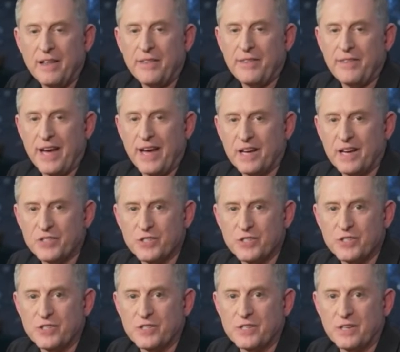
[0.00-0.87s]

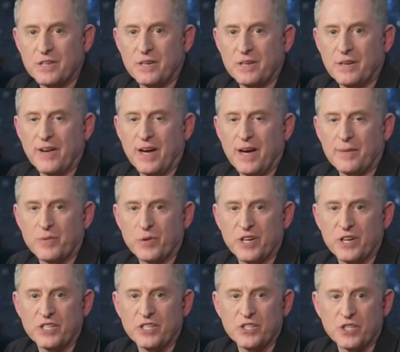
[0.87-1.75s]
Thousands of
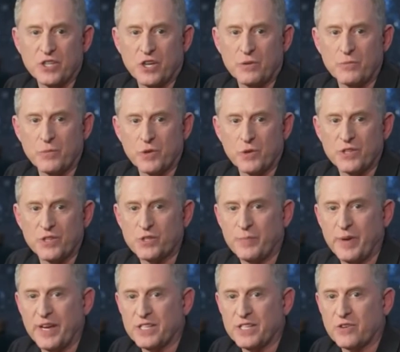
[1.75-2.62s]
operations on board the
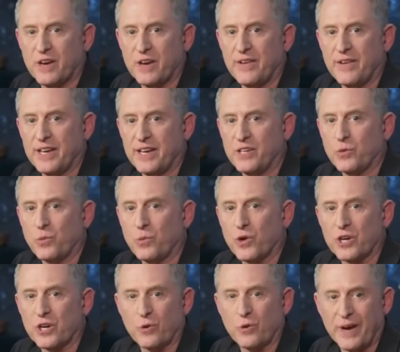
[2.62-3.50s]
spacecraft had to
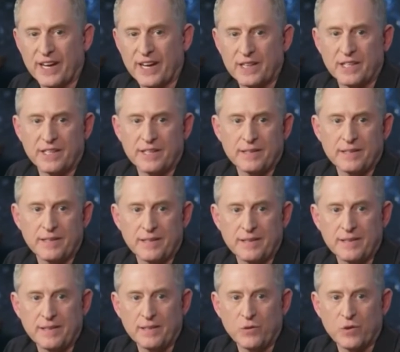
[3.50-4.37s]
work correctly
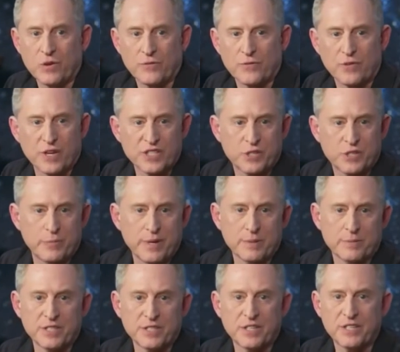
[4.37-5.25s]
in order for us to be
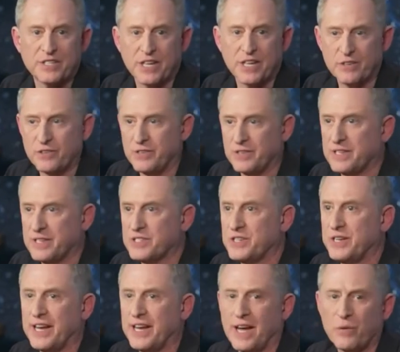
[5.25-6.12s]
able to tell you this,
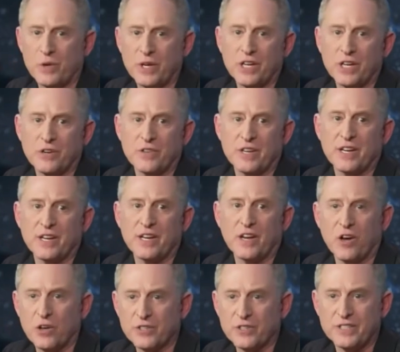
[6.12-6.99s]
and now we know that it
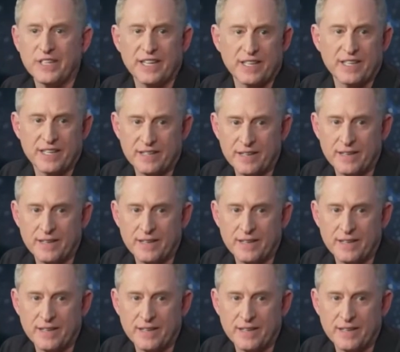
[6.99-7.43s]
all did.